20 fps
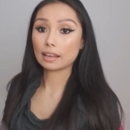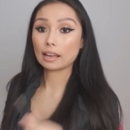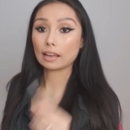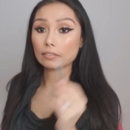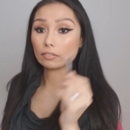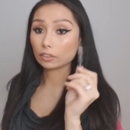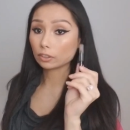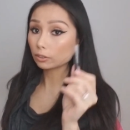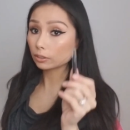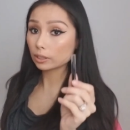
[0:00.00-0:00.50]
I
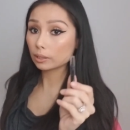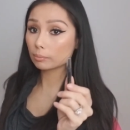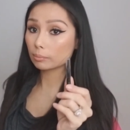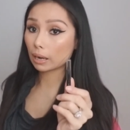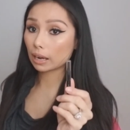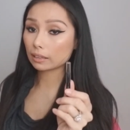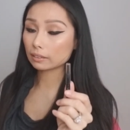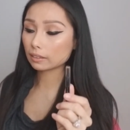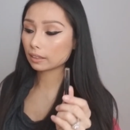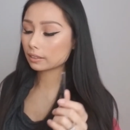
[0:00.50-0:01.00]
have a cream
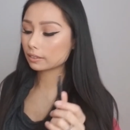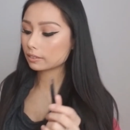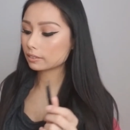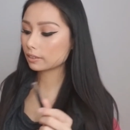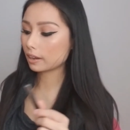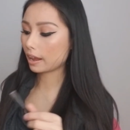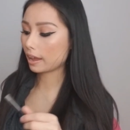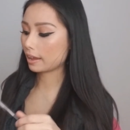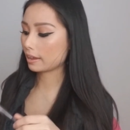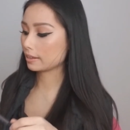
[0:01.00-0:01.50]

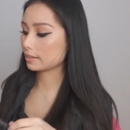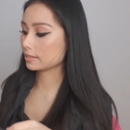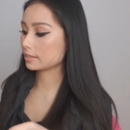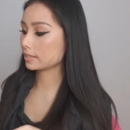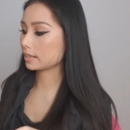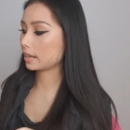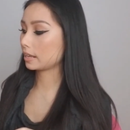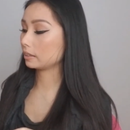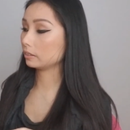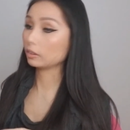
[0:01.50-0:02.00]
eyeliner and
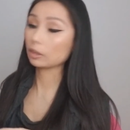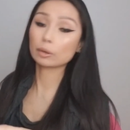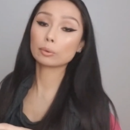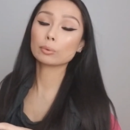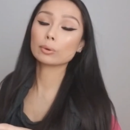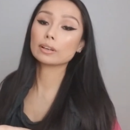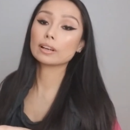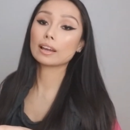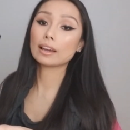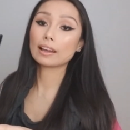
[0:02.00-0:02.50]
a
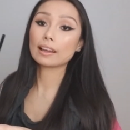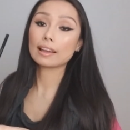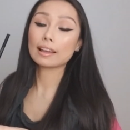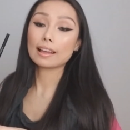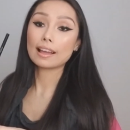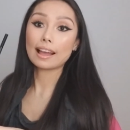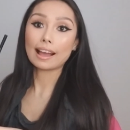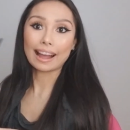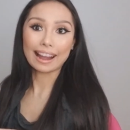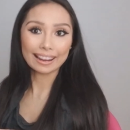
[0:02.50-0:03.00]
liquid
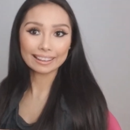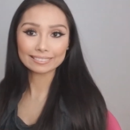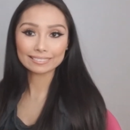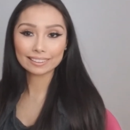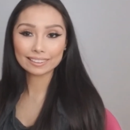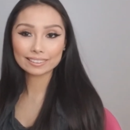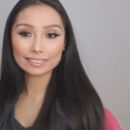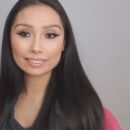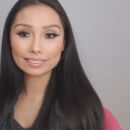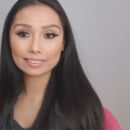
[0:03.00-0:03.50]

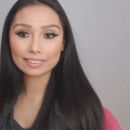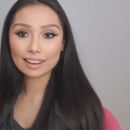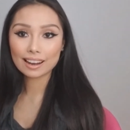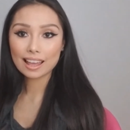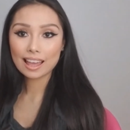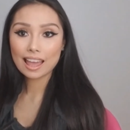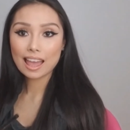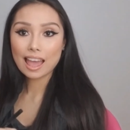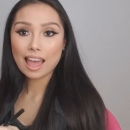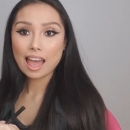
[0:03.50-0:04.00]
eyeliner.
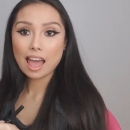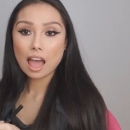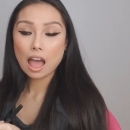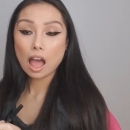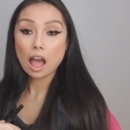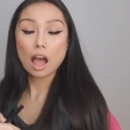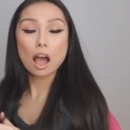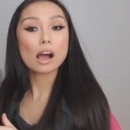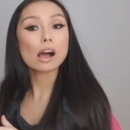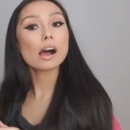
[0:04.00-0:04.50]

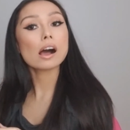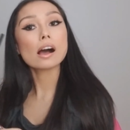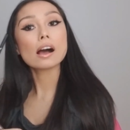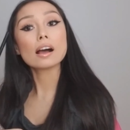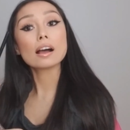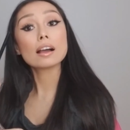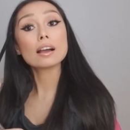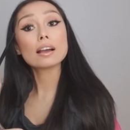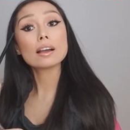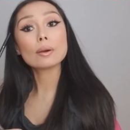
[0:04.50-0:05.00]

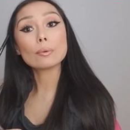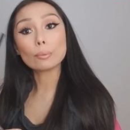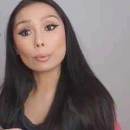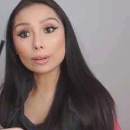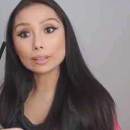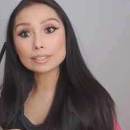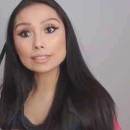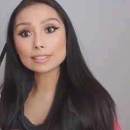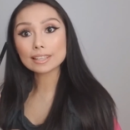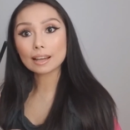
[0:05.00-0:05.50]

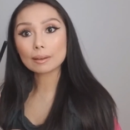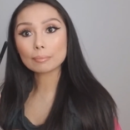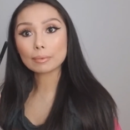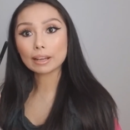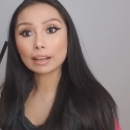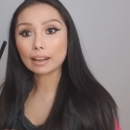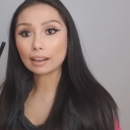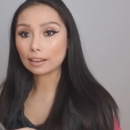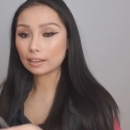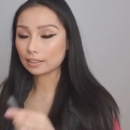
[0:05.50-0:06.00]
What's on my
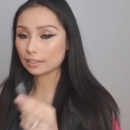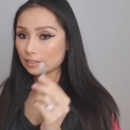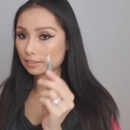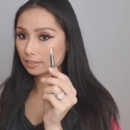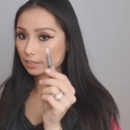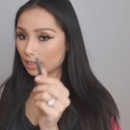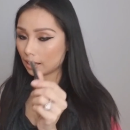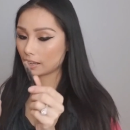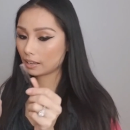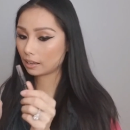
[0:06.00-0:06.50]
eyes?
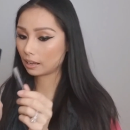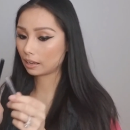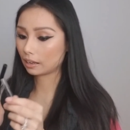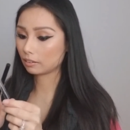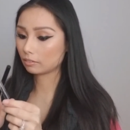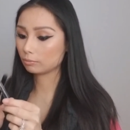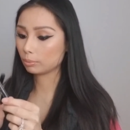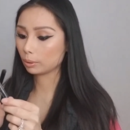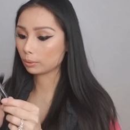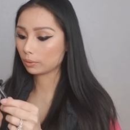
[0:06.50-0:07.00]
I
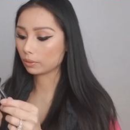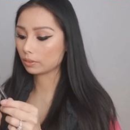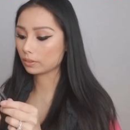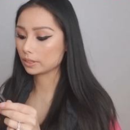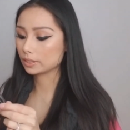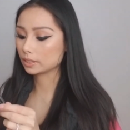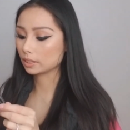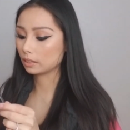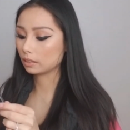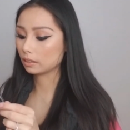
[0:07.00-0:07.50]
have both of
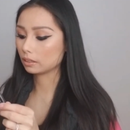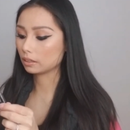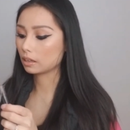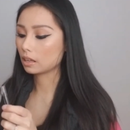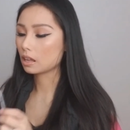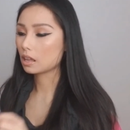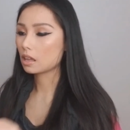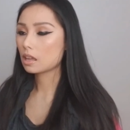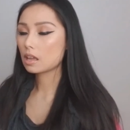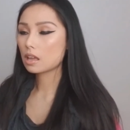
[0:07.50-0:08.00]
these on.
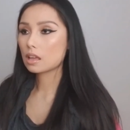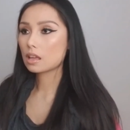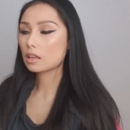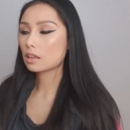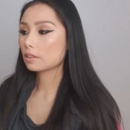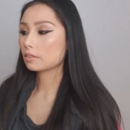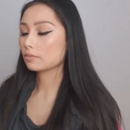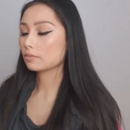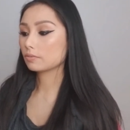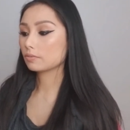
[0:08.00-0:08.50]

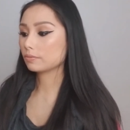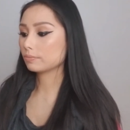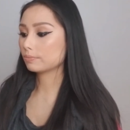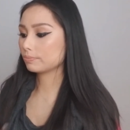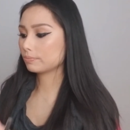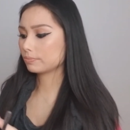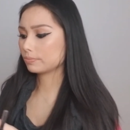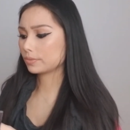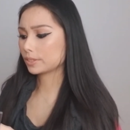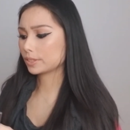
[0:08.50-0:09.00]

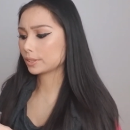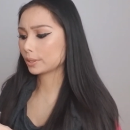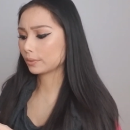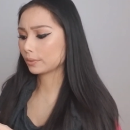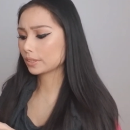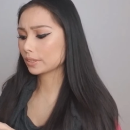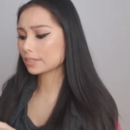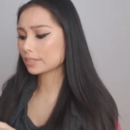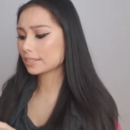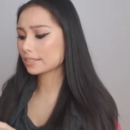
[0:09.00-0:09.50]
So
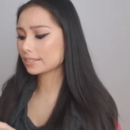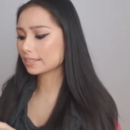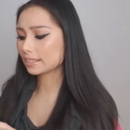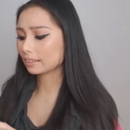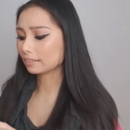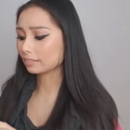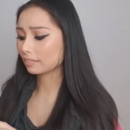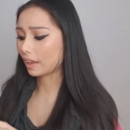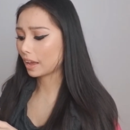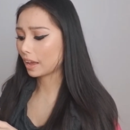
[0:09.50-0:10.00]
this is
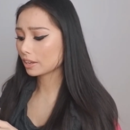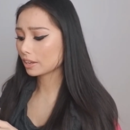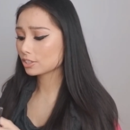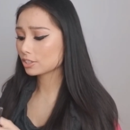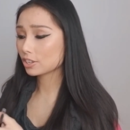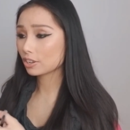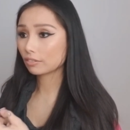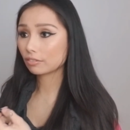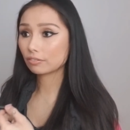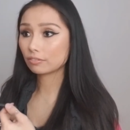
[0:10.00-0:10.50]

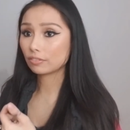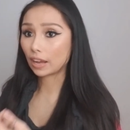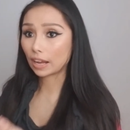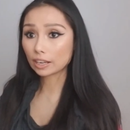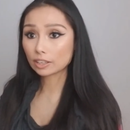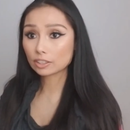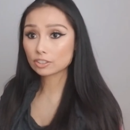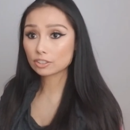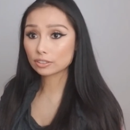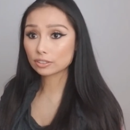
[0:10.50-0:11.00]
Lash
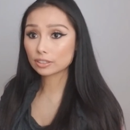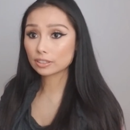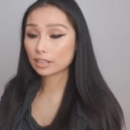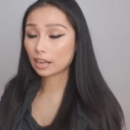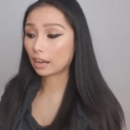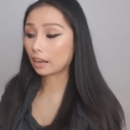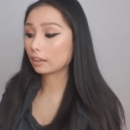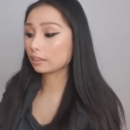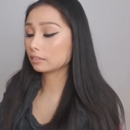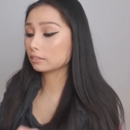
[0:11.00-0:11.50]
Factory.
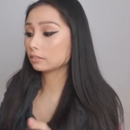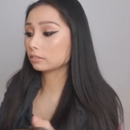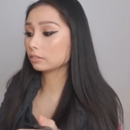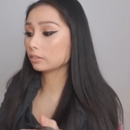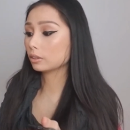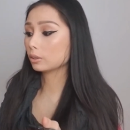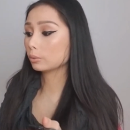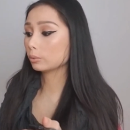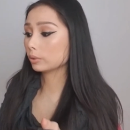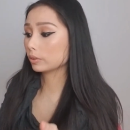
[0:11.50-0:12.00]
I don't
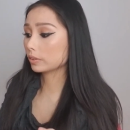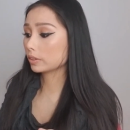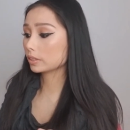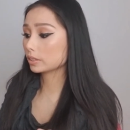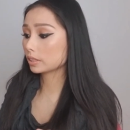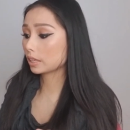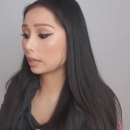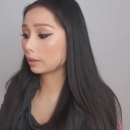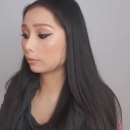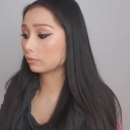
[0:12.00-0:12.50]
know where this
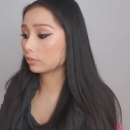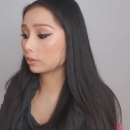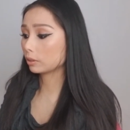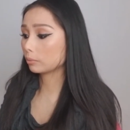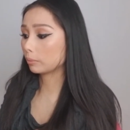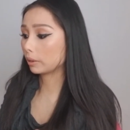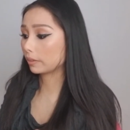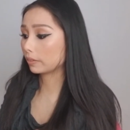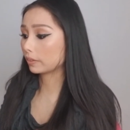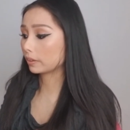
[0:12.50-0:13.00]
came from.
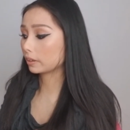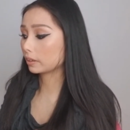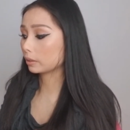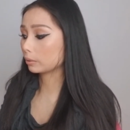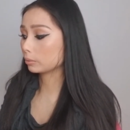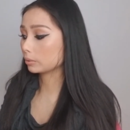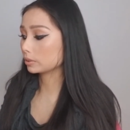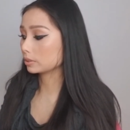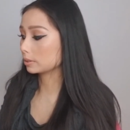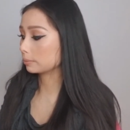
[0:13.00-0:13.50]
I think it
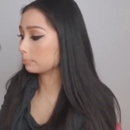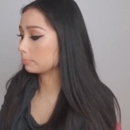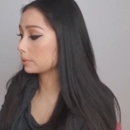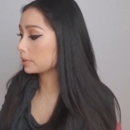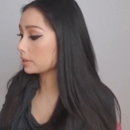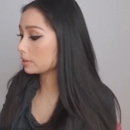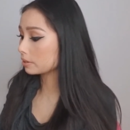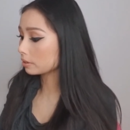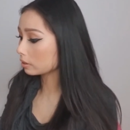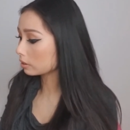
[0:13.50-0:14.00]
was in
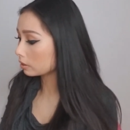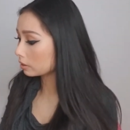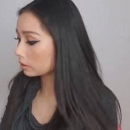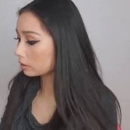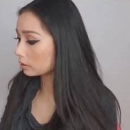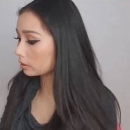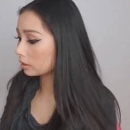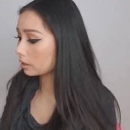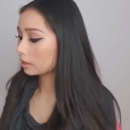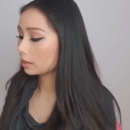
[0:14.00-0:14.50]

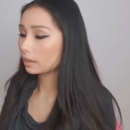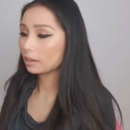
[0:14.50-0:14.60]
PR.